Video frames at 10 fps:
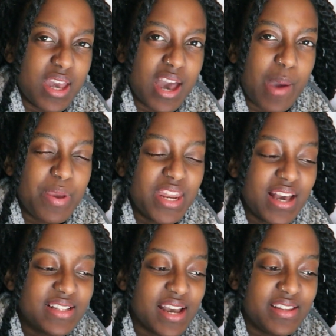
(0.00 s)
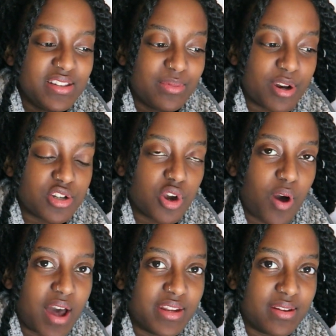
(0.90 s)
I mean, anxiety and depression go
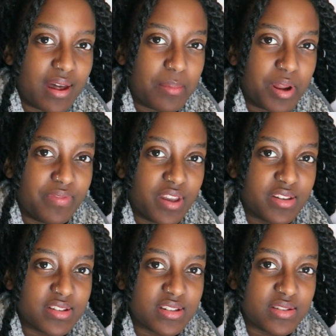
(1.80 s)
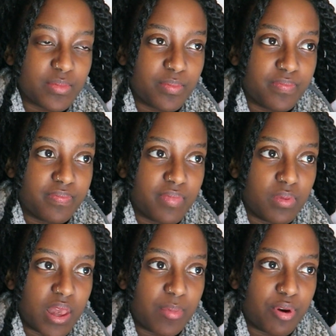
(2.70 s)
hand in hand, but I feel like this is
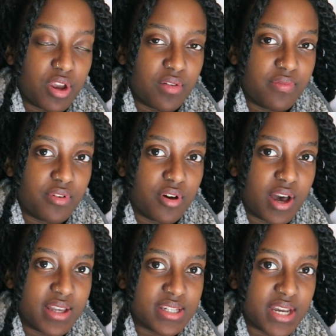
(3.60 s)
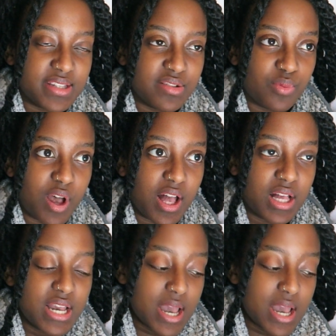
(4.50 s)
like pretty good for anxiety as well,